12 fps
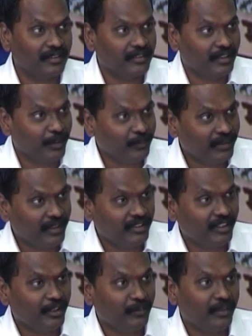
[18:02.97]
same 30
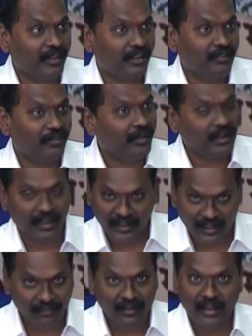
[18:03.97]
centimeter rainfall I
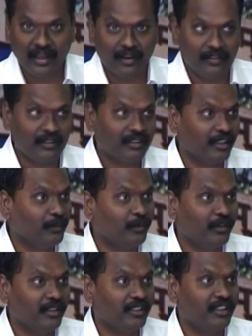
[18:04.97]
never have the same
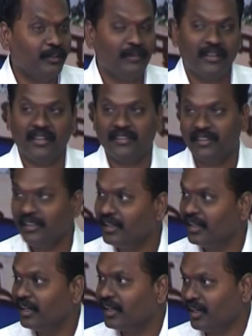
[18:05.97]
20 centimeter as the
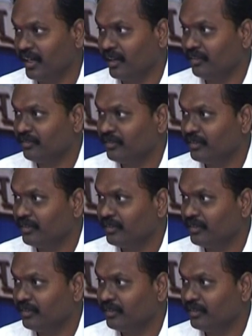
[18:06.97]
runoff.